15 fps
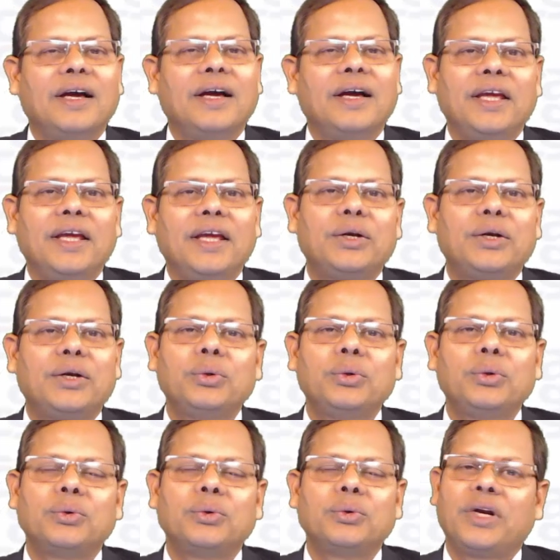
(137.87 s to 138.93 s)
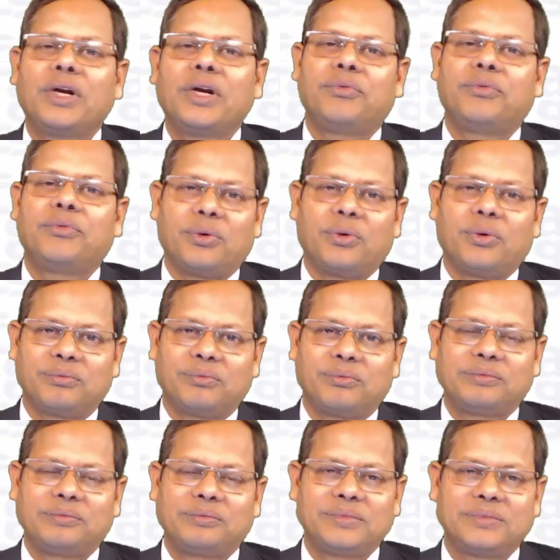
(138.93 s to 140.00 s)
E2, T4.
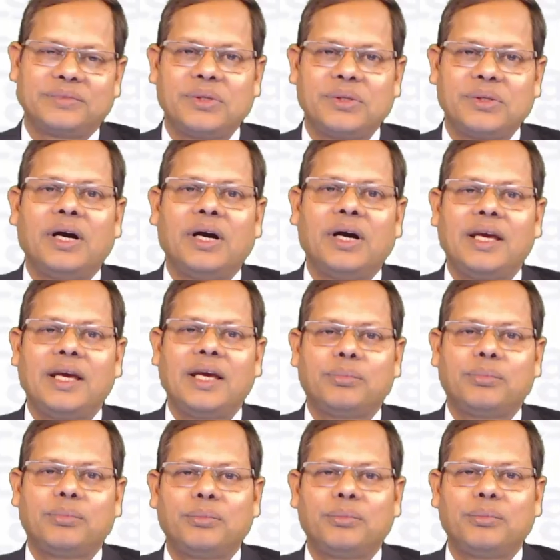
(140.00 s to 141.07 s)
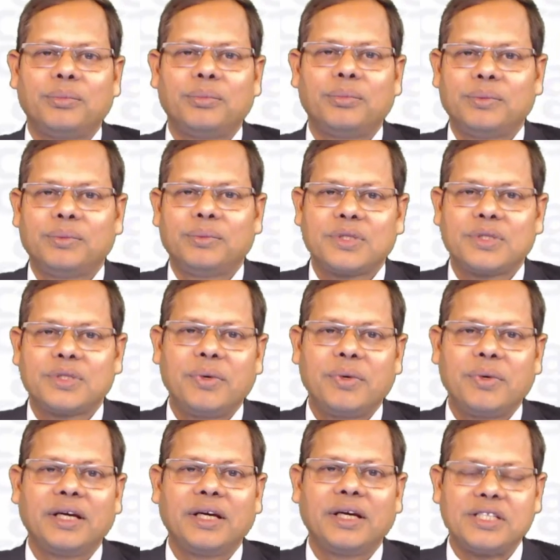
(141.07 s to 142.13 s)
So I keep
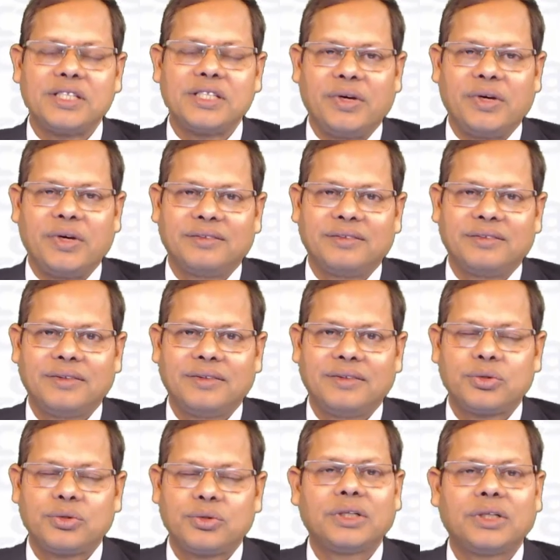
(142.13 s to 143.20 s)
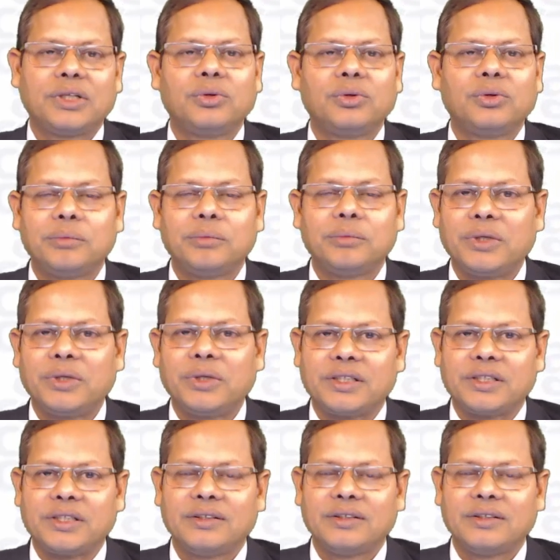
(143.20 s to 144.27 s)
speaking this way so that you will remember it.
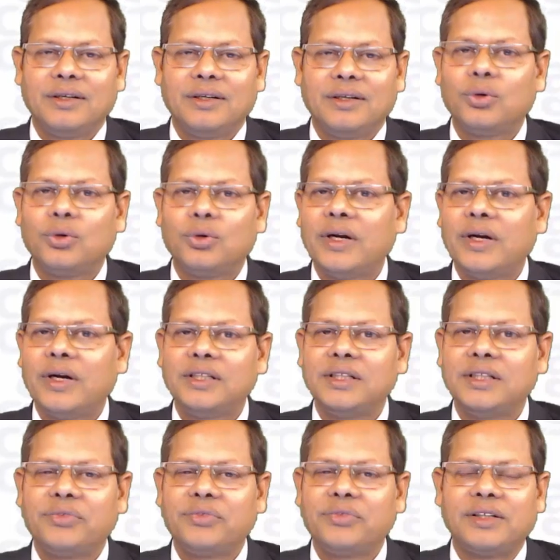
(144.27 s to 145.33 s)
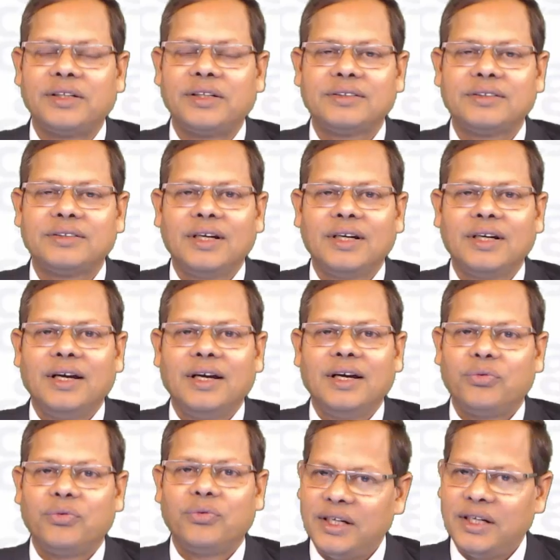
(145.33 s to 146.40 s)
Don't find it difficult. You
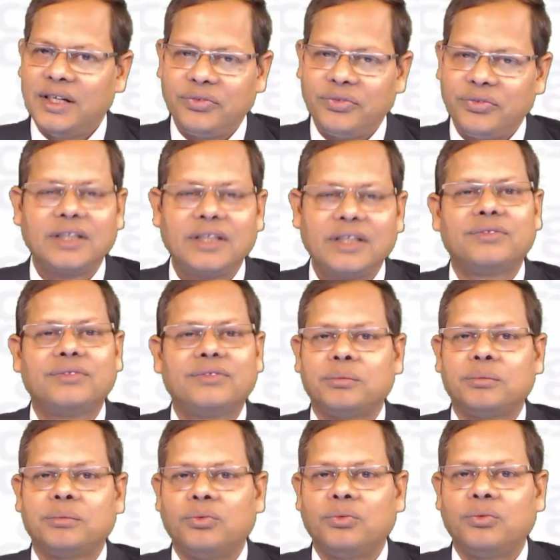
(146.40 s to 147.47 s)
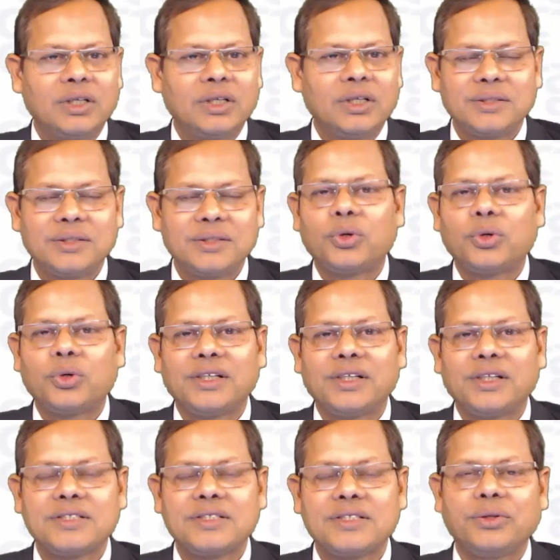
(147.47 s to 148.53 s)
find it very comfortable. What is important
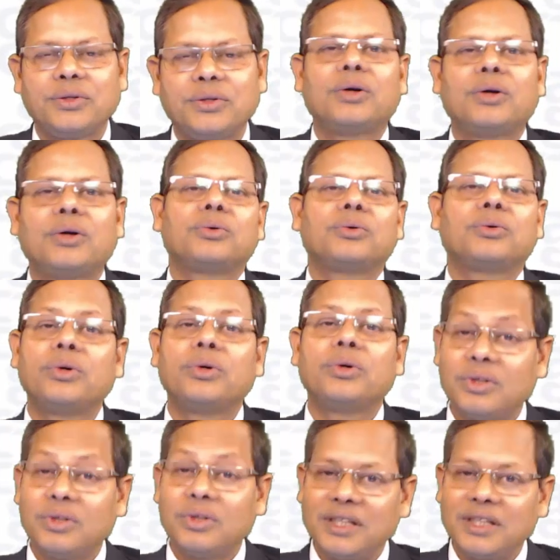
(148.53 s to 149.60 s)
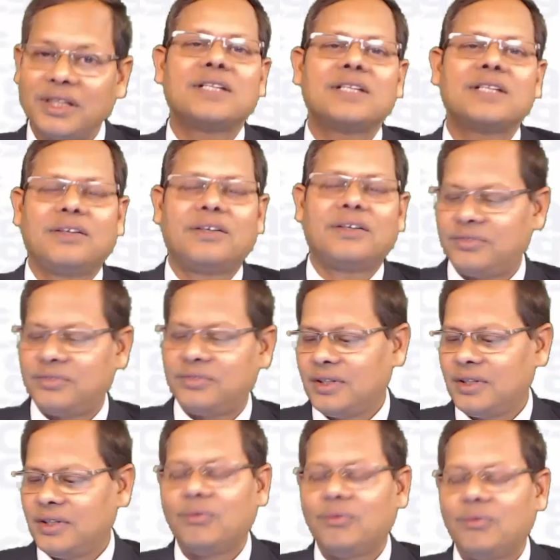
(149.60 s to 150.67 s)
is you have to go into the details of
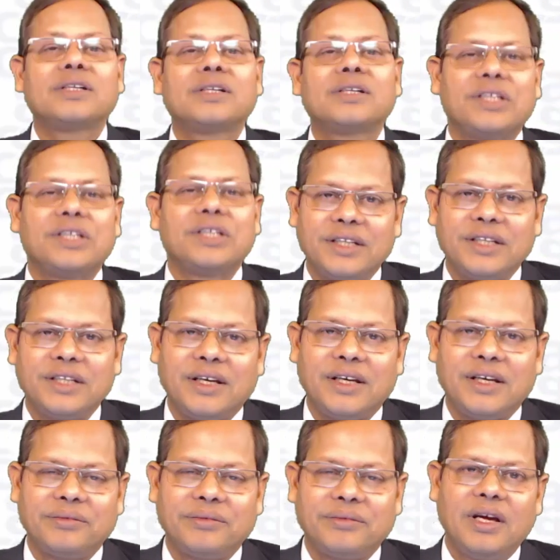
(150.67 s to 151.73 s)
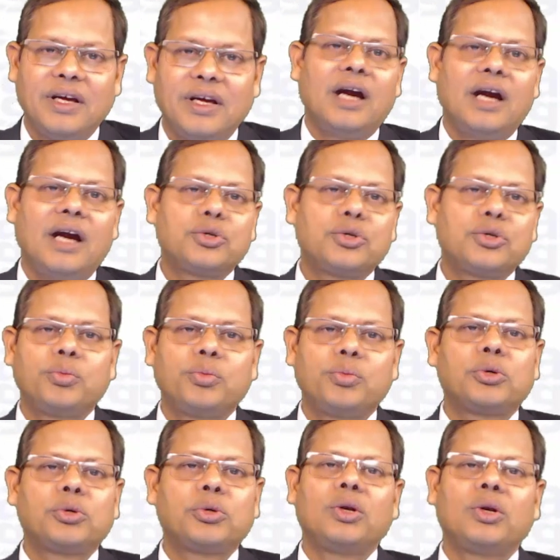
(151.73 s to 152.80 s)
what is written there, and you should be able
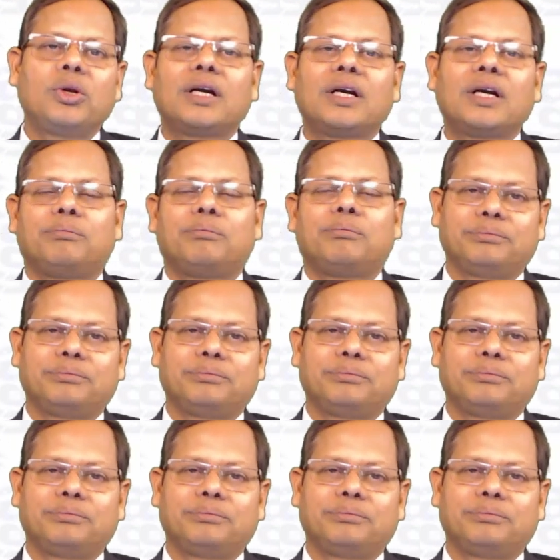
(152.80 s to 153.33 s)
to link up